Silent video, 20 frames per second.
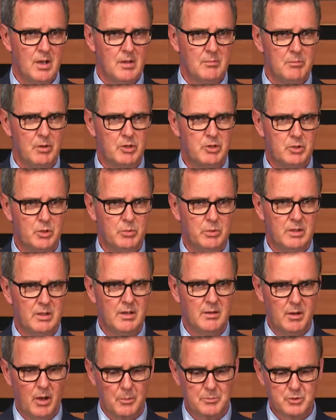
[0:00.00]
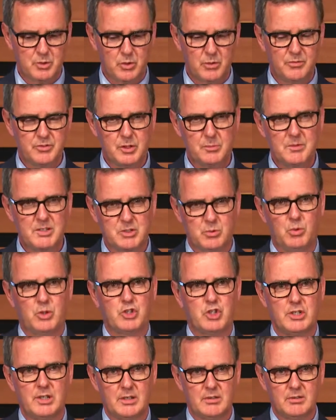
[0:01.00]
but you will observe some
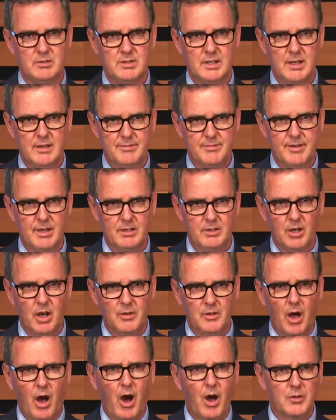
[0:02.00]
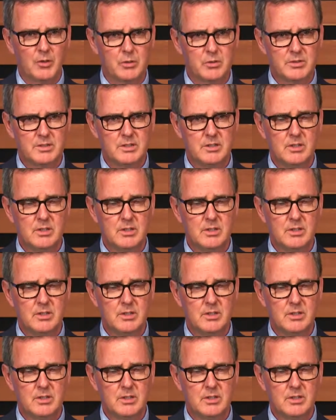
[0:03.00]
estrogenic effect on other